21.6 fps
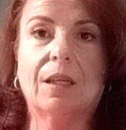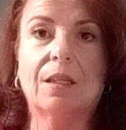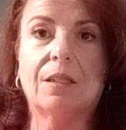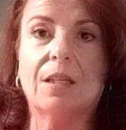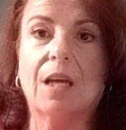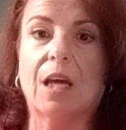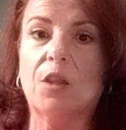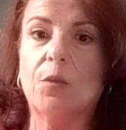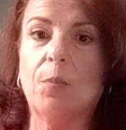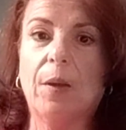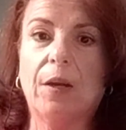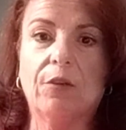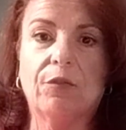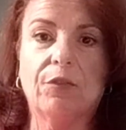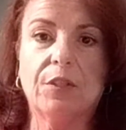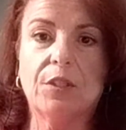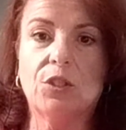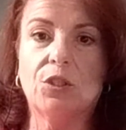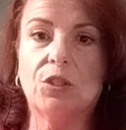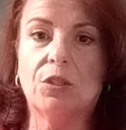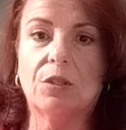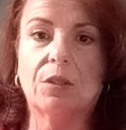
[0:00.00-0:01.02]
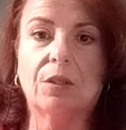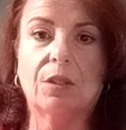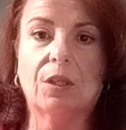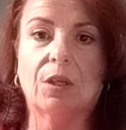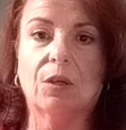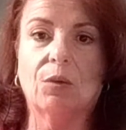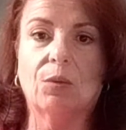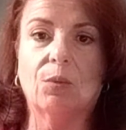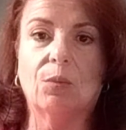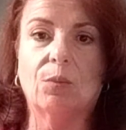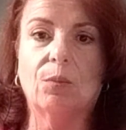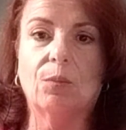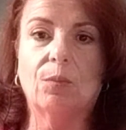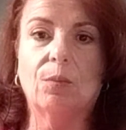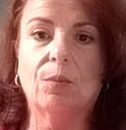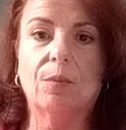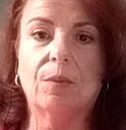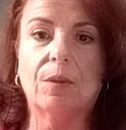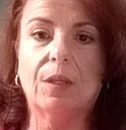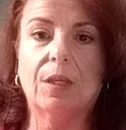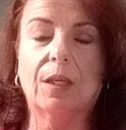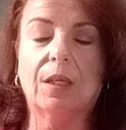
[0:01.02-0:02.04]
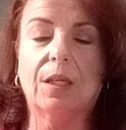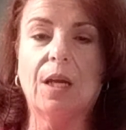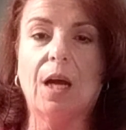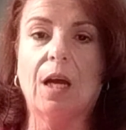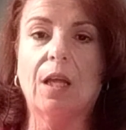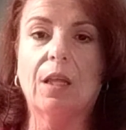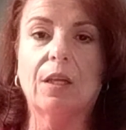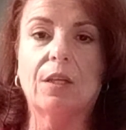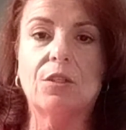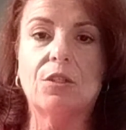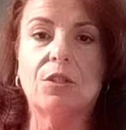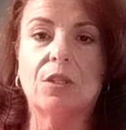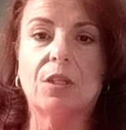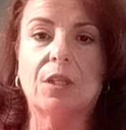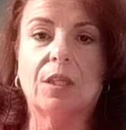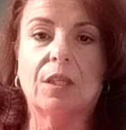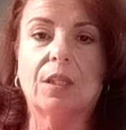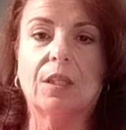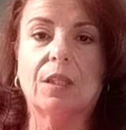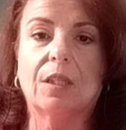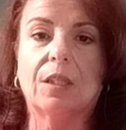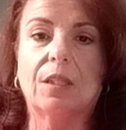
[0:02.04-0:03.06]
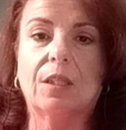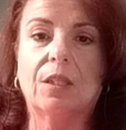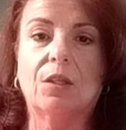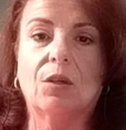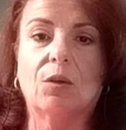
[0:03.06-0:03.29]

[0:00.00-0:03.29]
get death benefits, acknowledged that,